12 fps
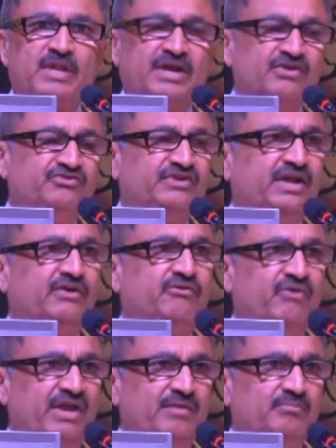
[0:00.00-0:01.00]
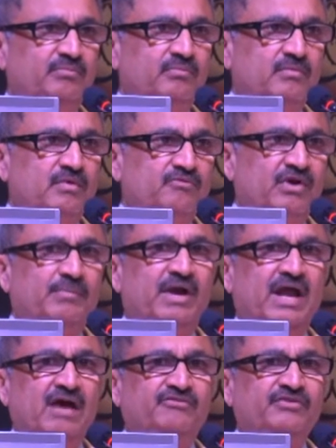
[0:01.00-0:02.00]
anesthetic cream for
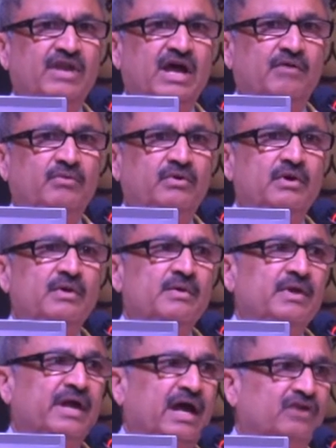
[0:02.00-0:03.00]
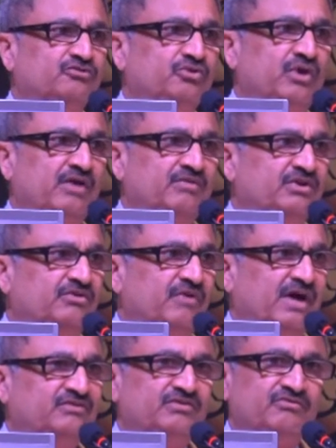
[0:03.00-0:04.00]
about half an hour. I also have a
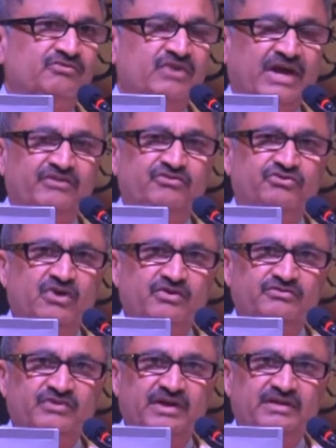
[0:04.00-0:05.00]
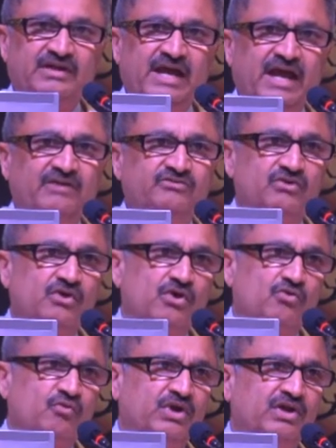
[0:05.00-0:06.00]
device of nitrous oxide gas
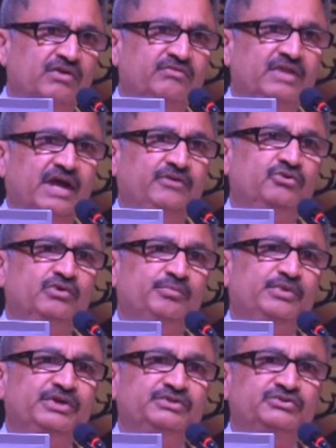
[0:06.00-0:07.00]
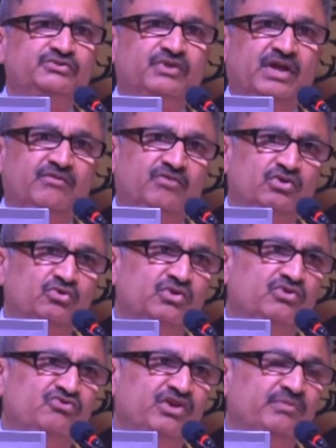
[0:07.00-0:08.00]
We give that to the patient and we
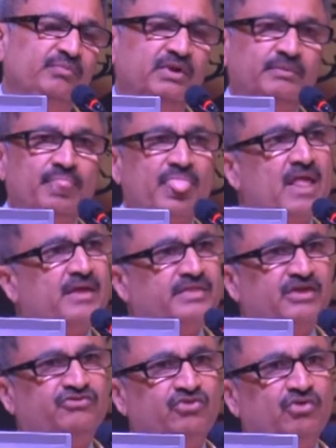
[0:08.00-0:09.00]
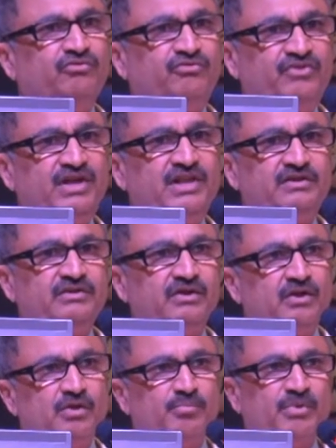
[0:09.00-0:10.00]
do the treatment. They still feel it,
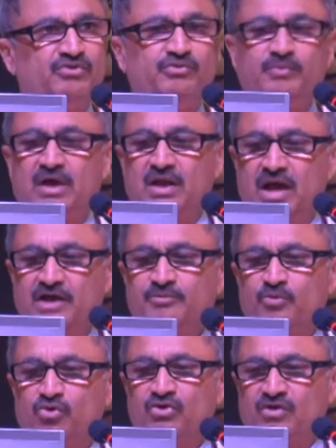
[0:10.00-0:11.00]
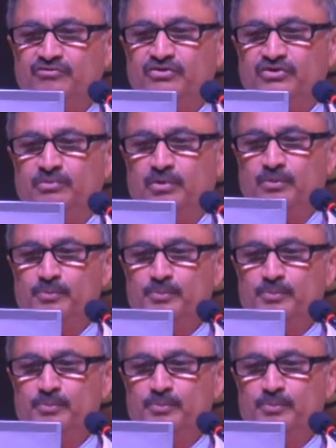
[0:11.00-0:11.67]
but a lot more comfortable.